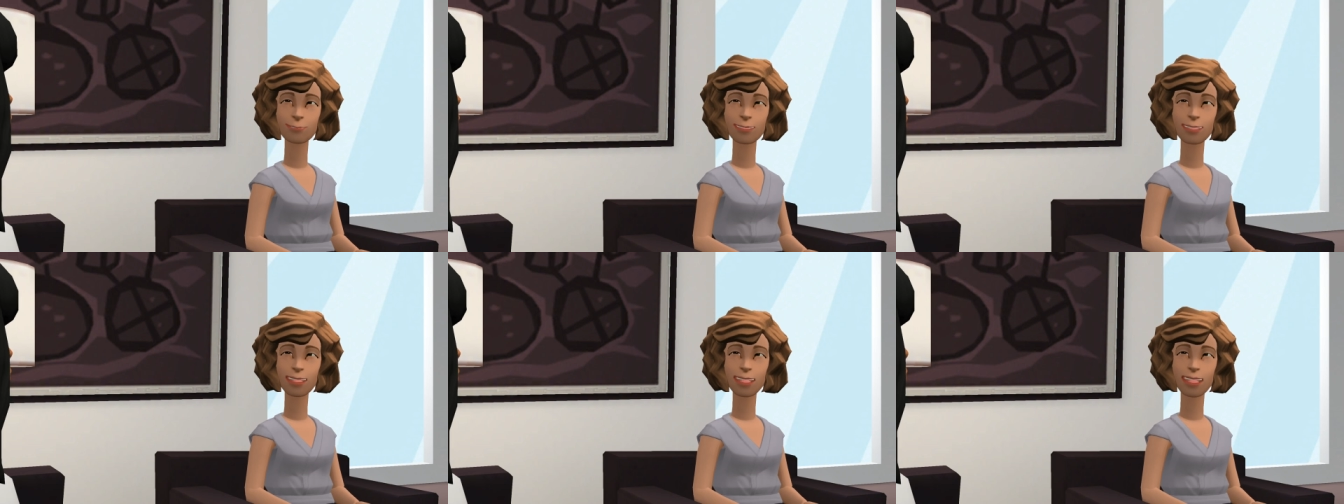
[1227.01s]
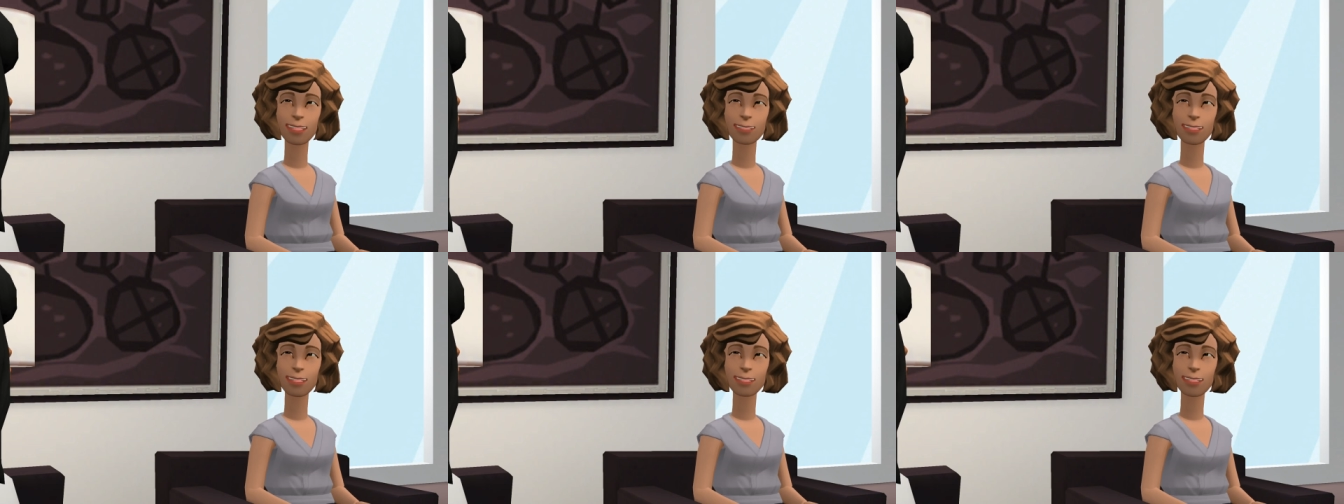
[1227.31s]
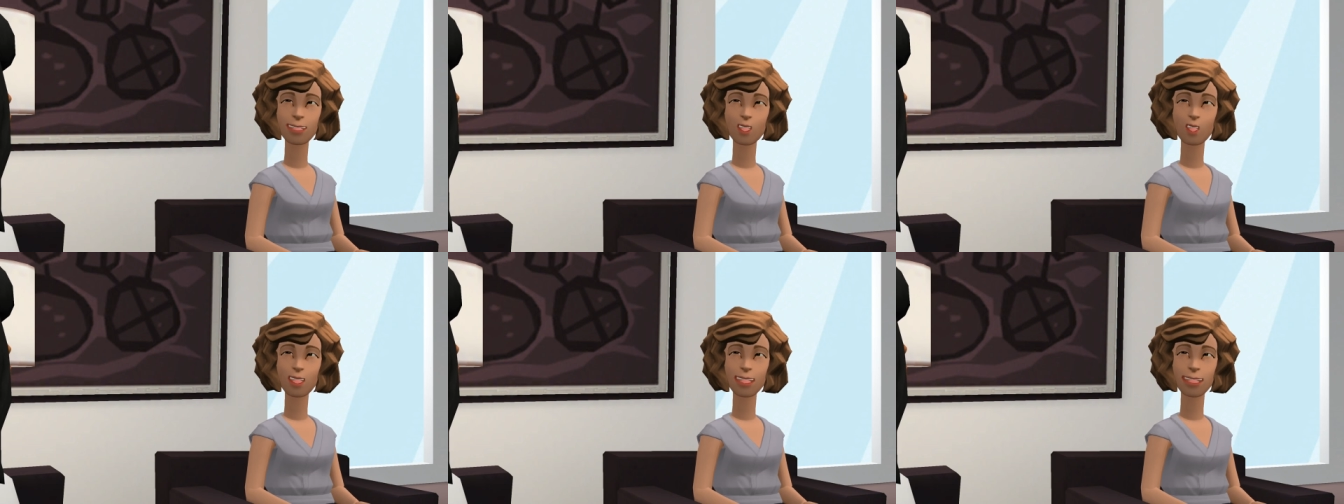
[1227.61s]
tells
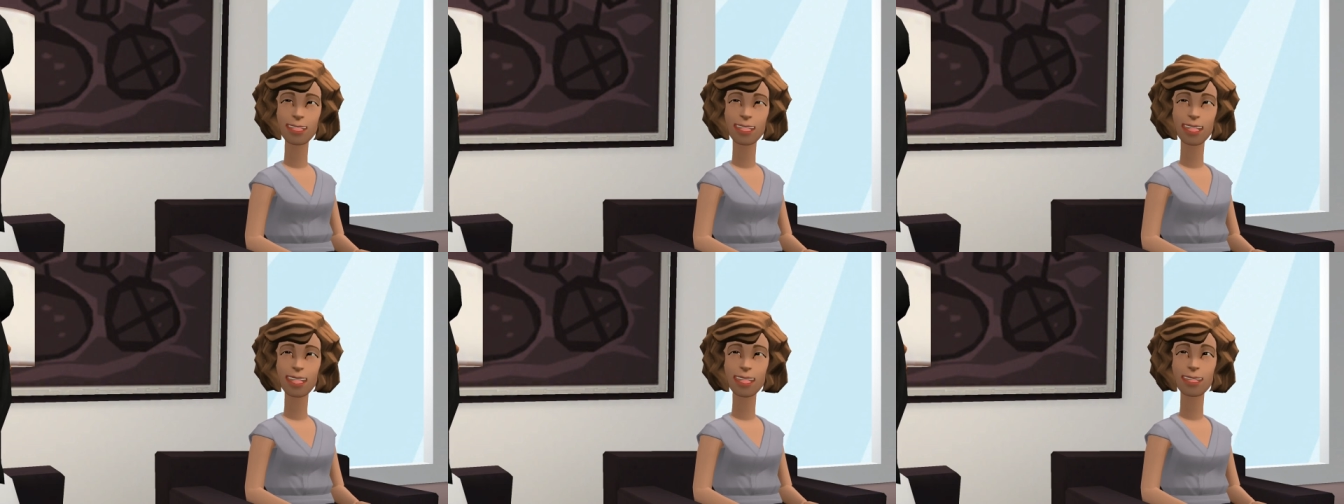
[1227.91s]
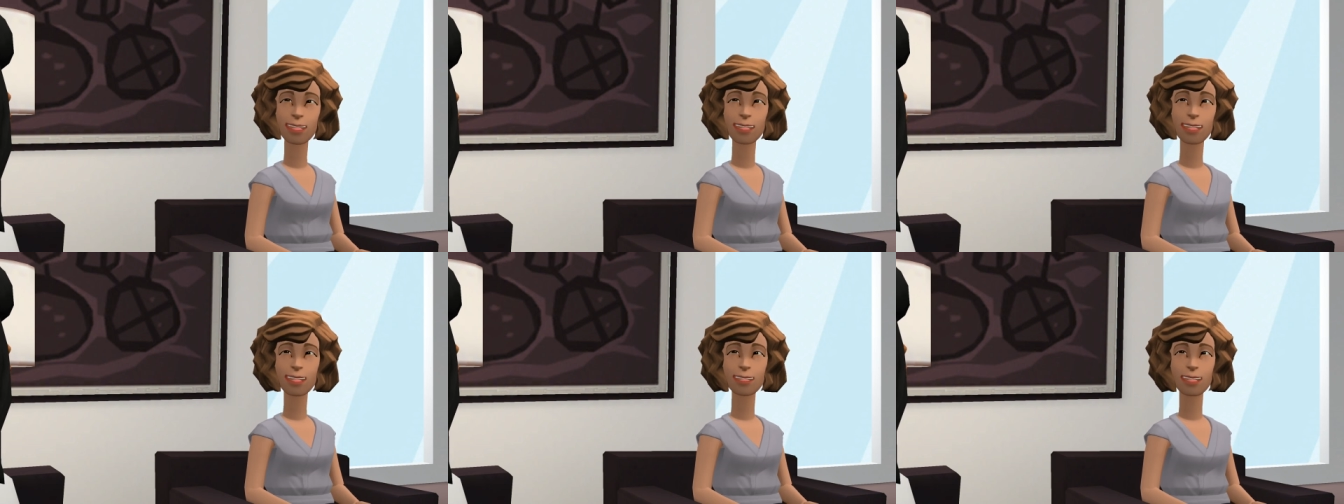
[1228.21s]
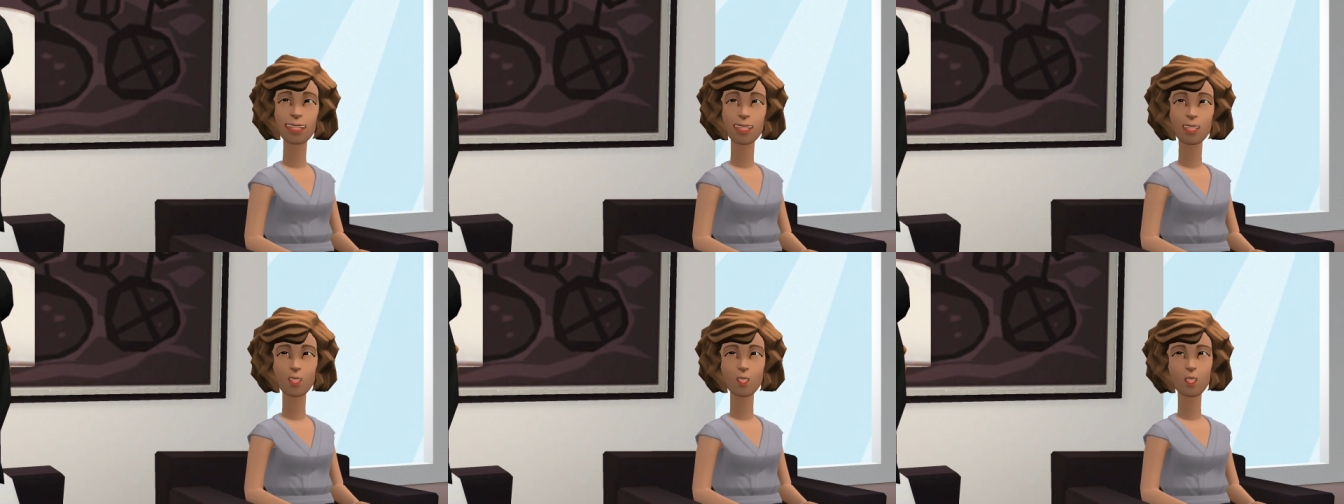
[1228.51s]
us to think things
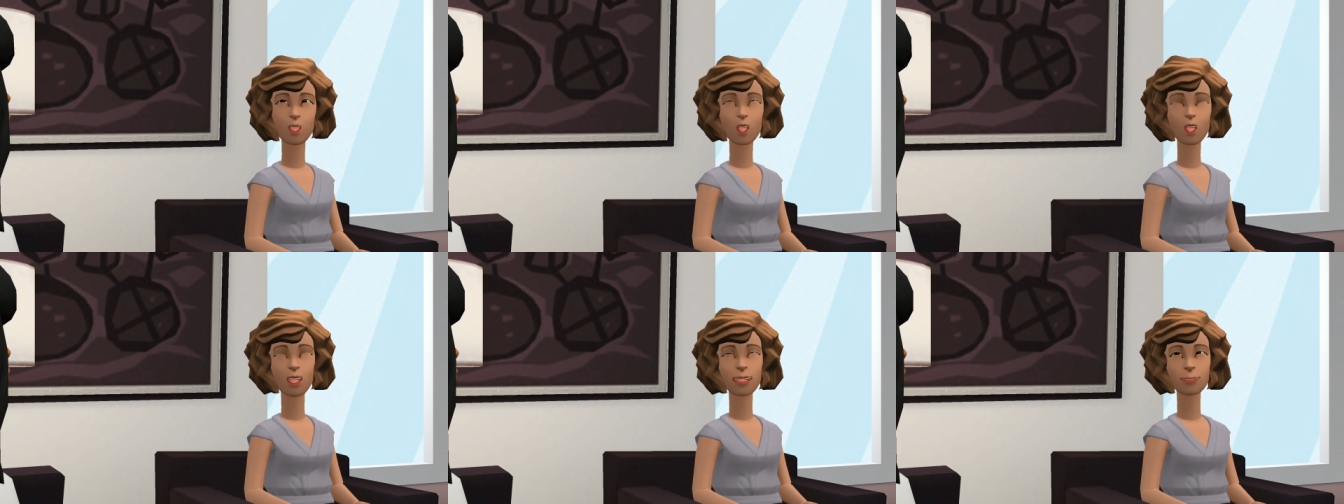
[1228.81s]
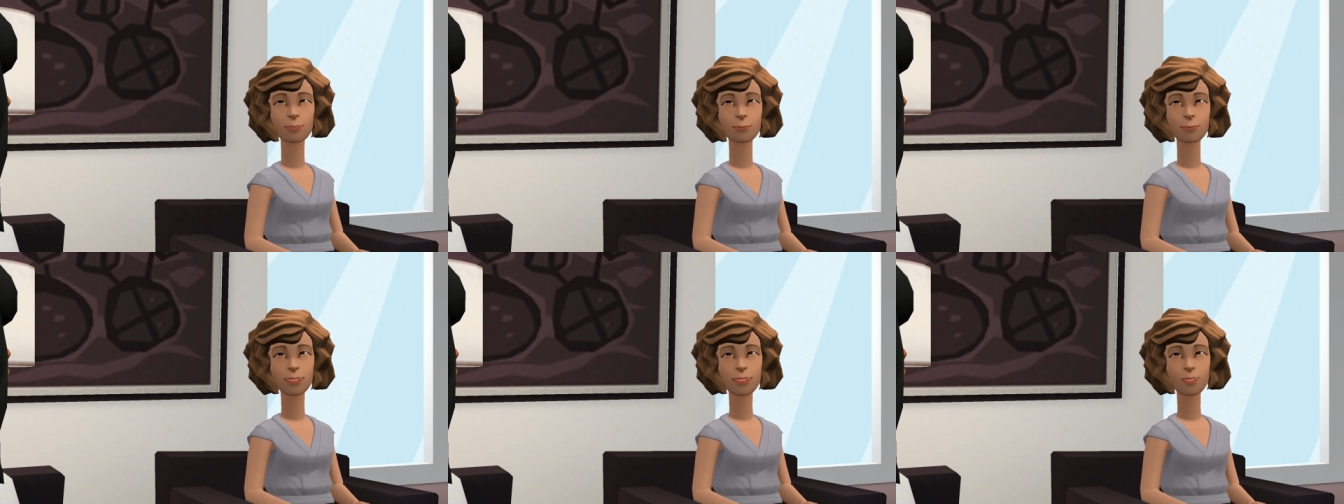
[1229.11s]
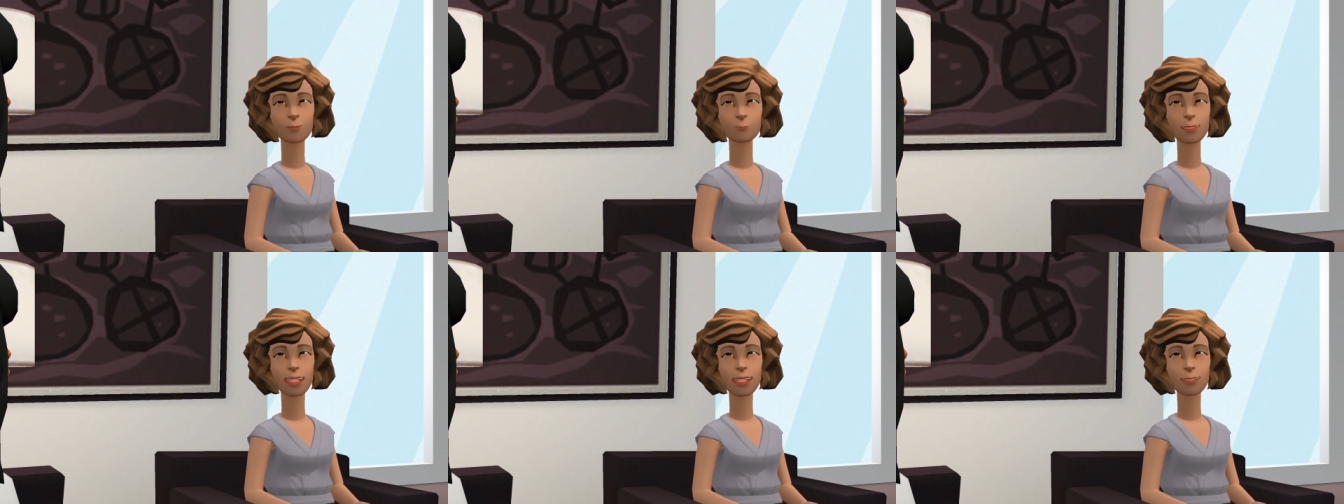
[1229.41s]
that are true,
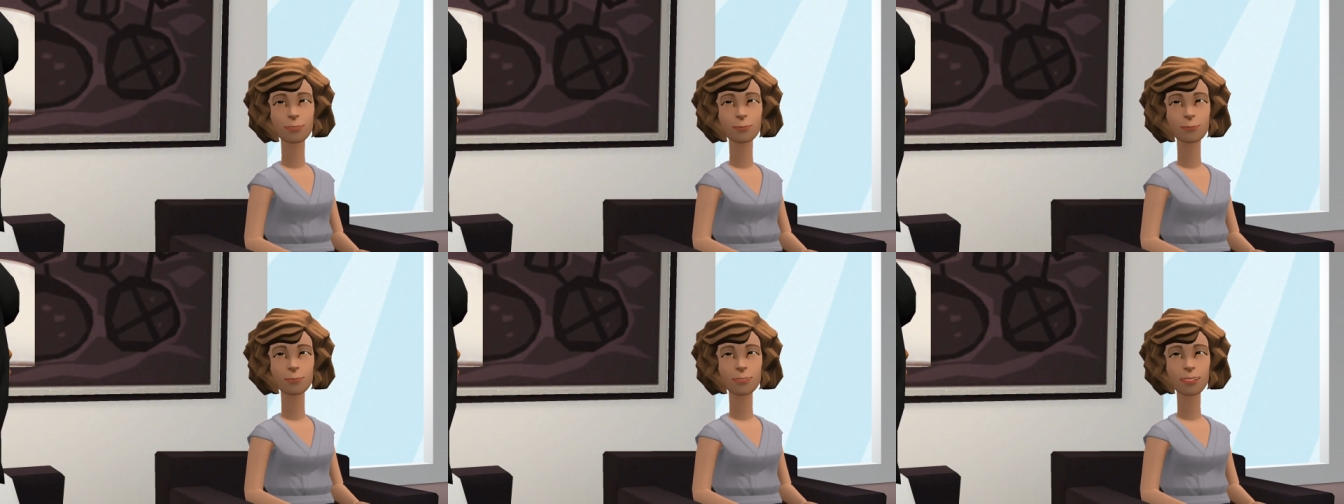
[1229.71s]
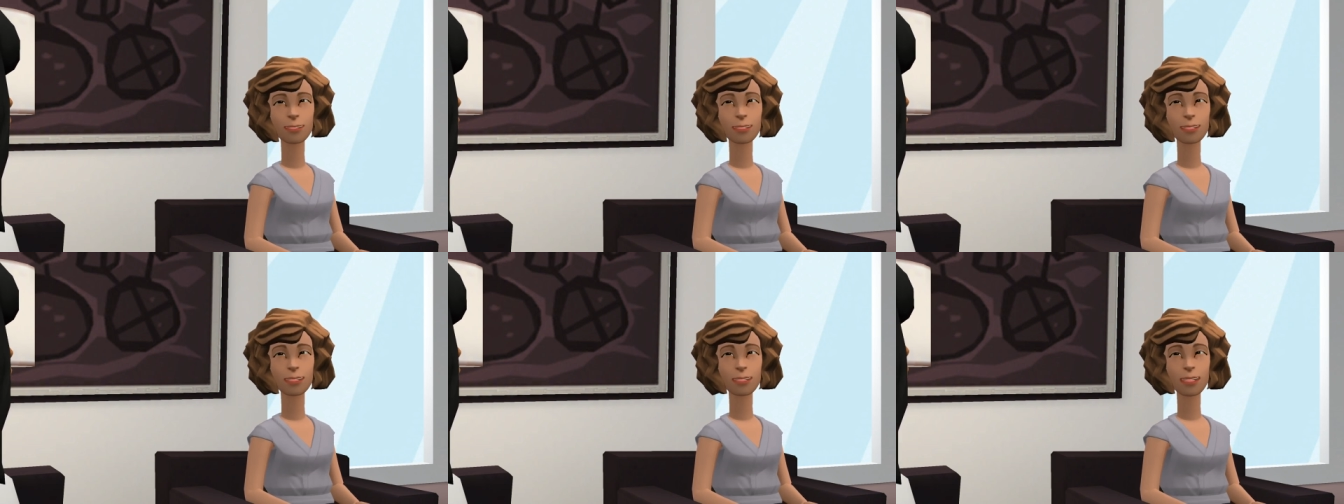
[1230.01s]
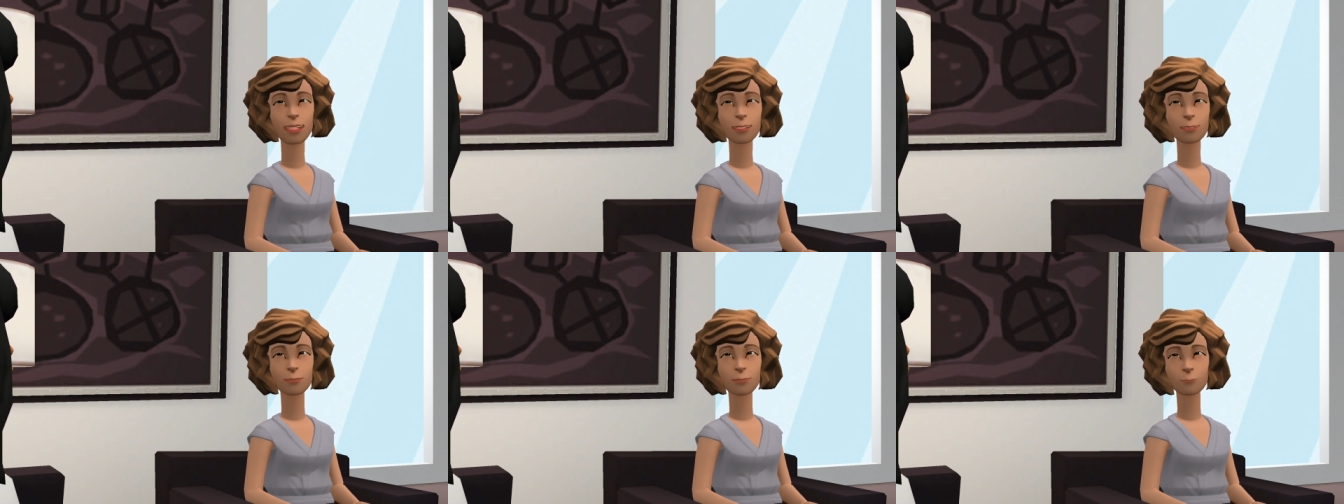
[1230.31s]
noble,
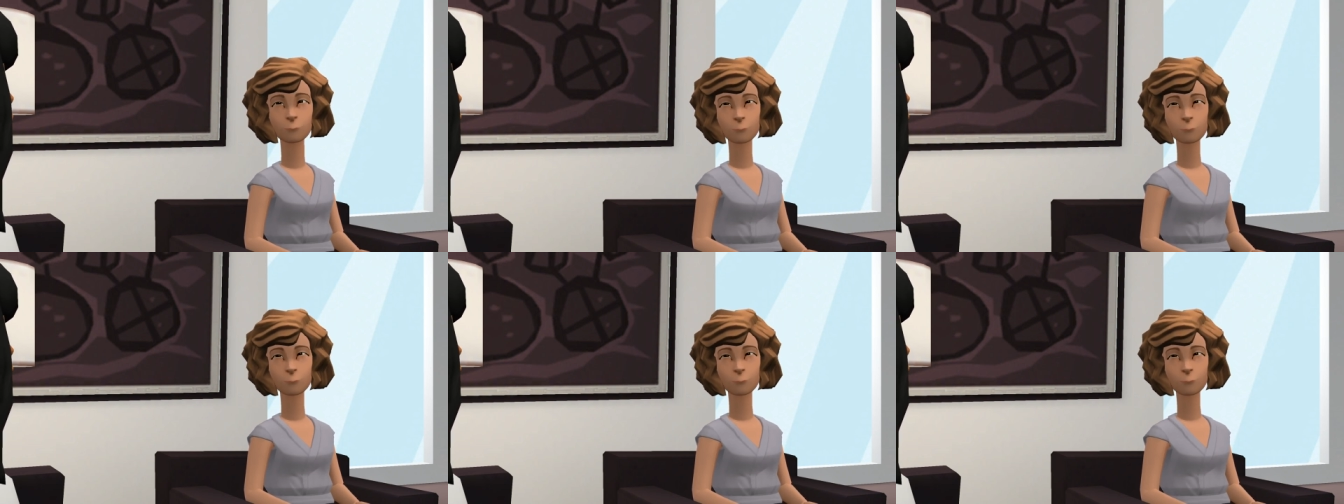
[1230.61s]
right,